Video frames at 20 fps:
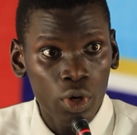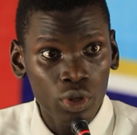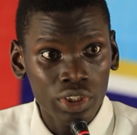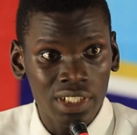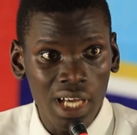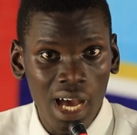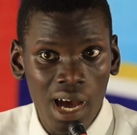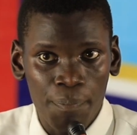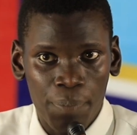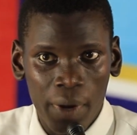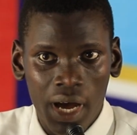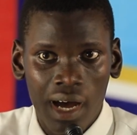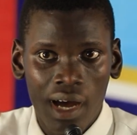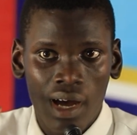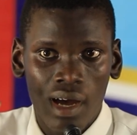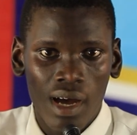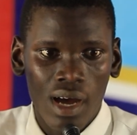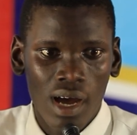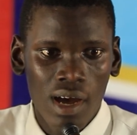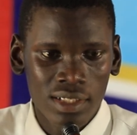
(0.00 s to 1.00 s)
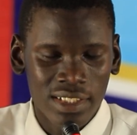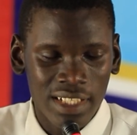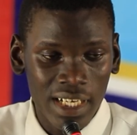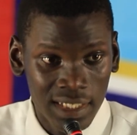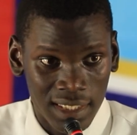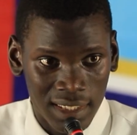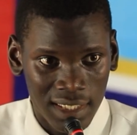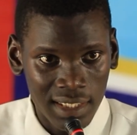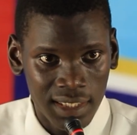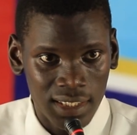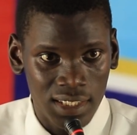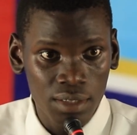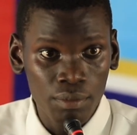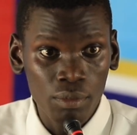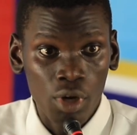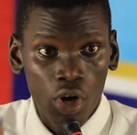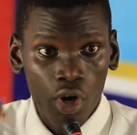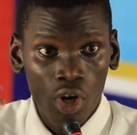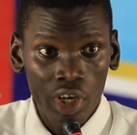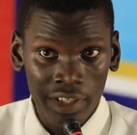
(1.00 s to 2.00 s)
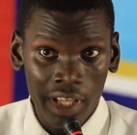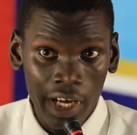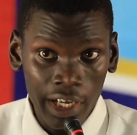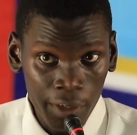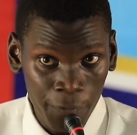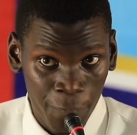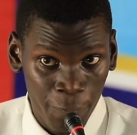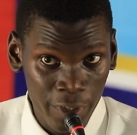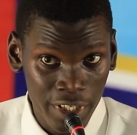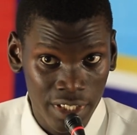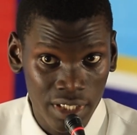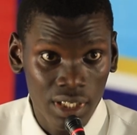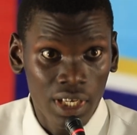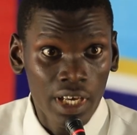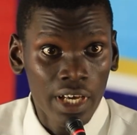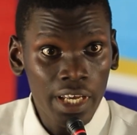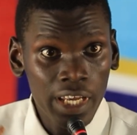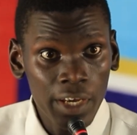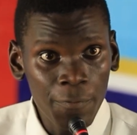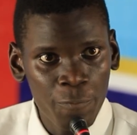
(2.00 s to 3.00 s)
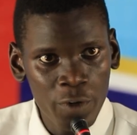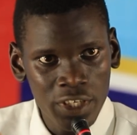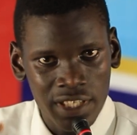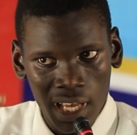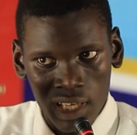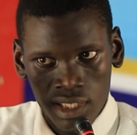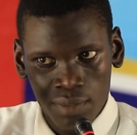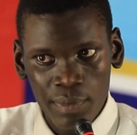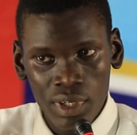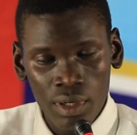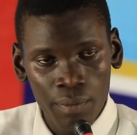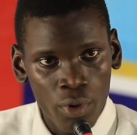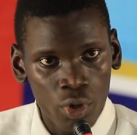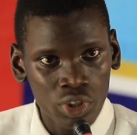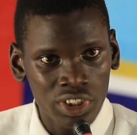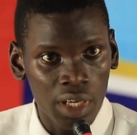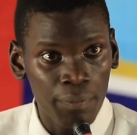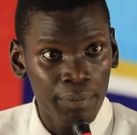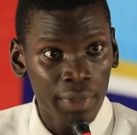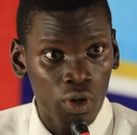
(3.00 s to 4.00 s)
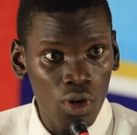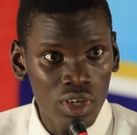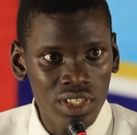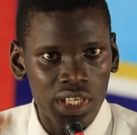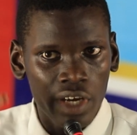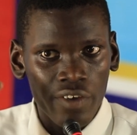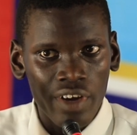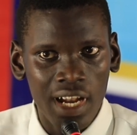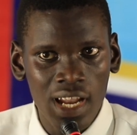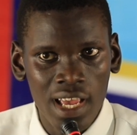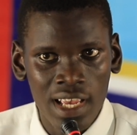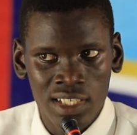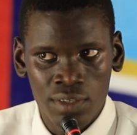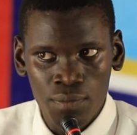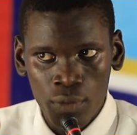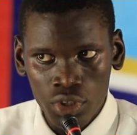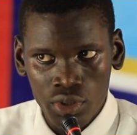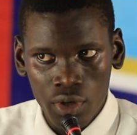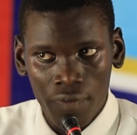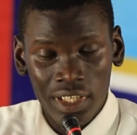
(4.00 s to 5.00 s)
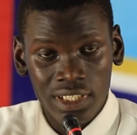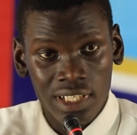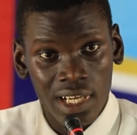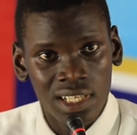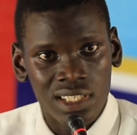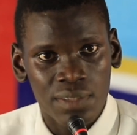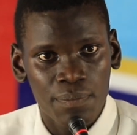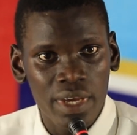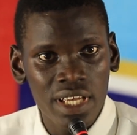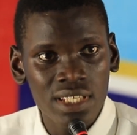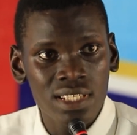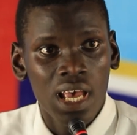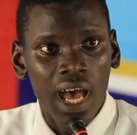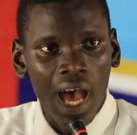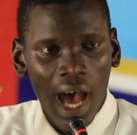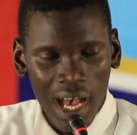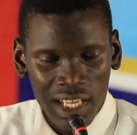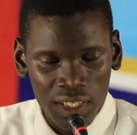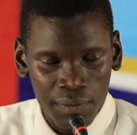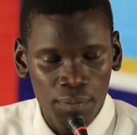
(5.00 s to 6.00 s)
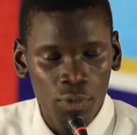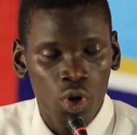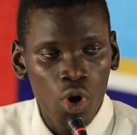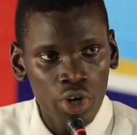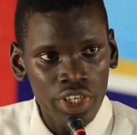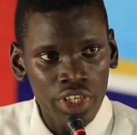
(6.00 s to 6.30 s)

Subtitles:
brought up a tax system, the IFRIS. IFRIS has been brought up because they realized most of our tax base has